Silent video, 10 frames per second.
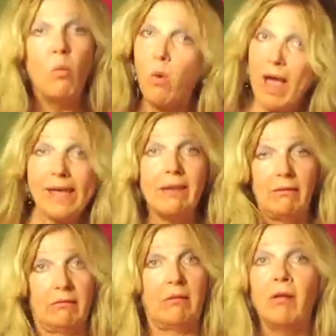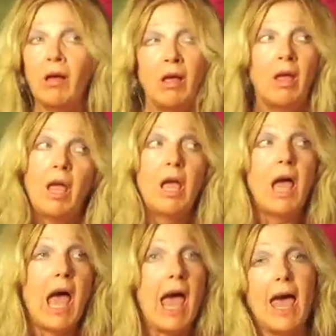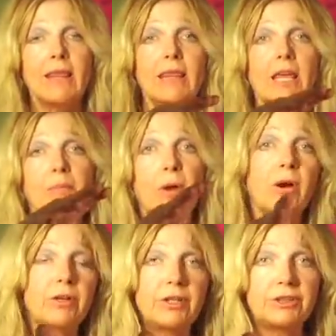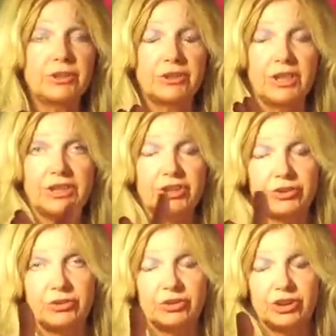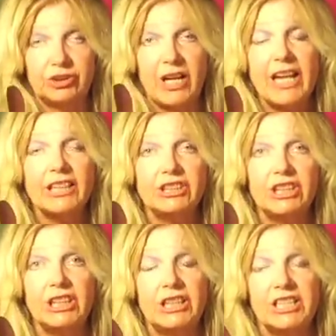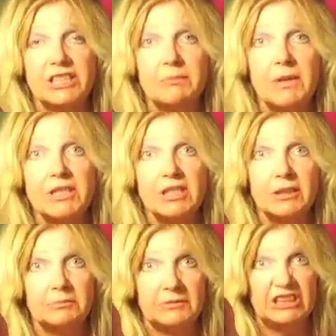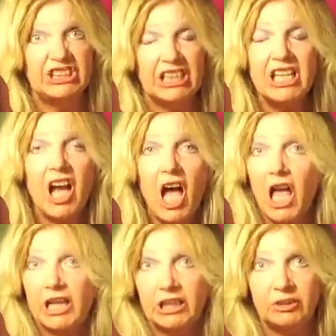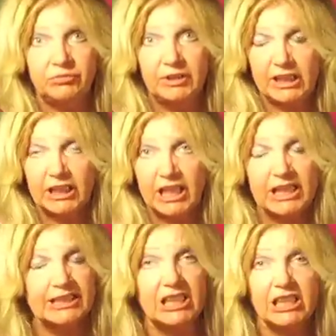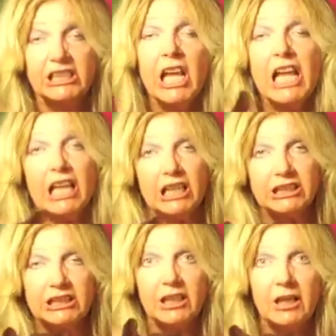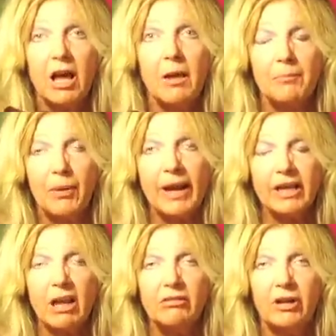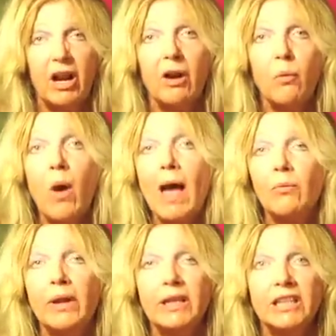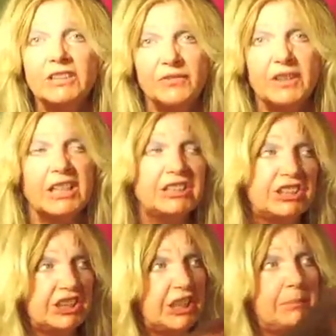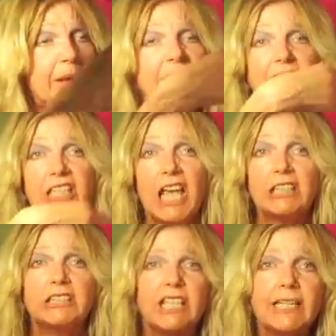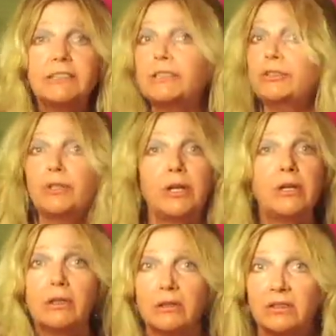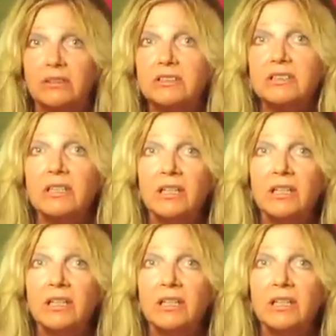Well, I think part of the strategy of this Muslim jihad against us is to prey on our white weakness for these cheap-ass gas station drugs.